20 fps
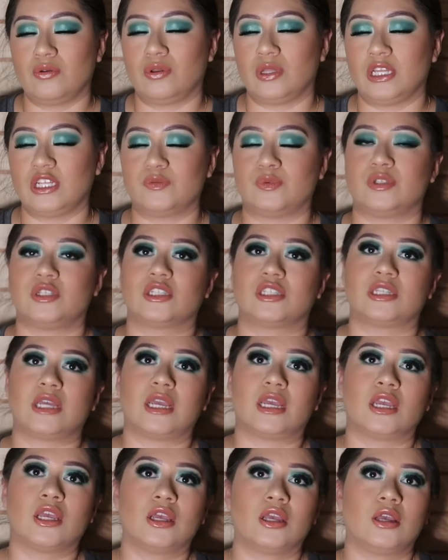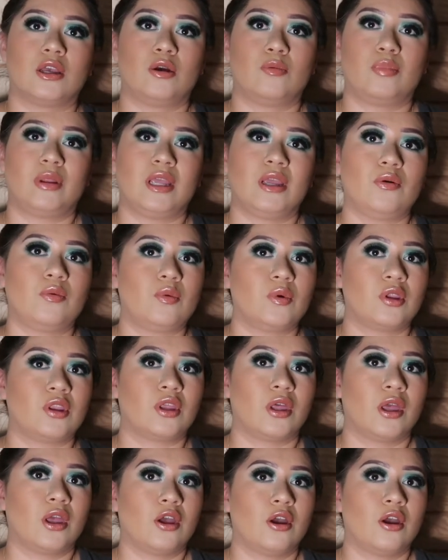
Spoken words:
things, but just like playing with